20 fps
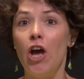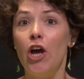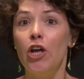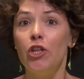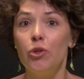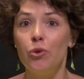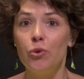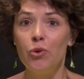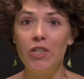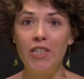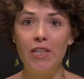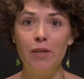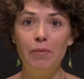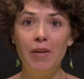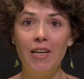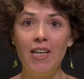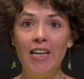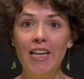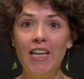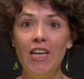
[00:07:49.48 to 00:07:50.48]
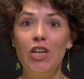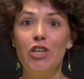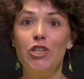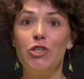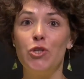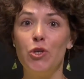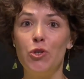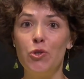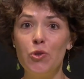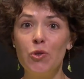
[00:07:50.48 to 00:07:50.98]
and ultimately
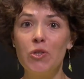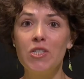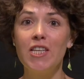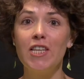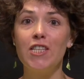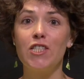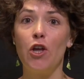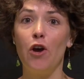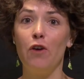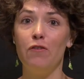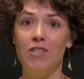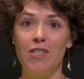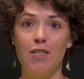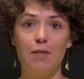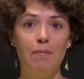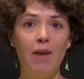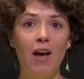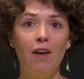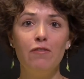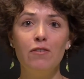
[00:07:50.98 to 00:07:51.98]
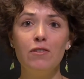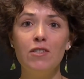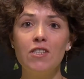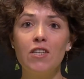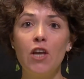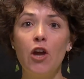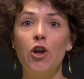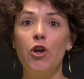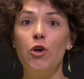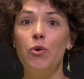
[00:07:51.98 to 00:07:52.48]
the success of these methods
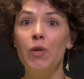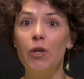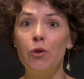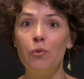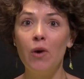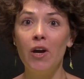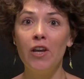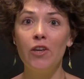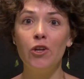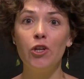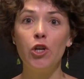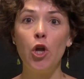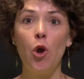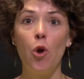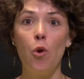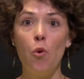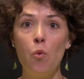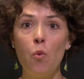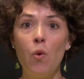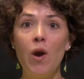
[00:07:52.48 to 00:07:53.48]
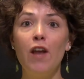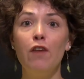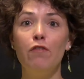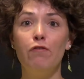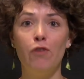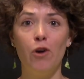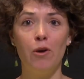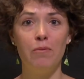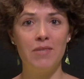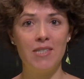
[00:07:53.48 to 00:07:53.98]
required a
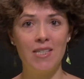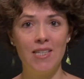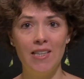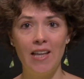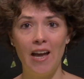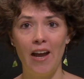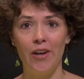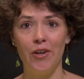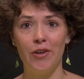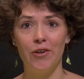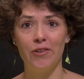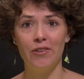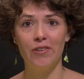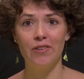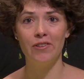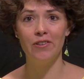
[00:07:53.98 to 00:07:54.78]
well-formed scenario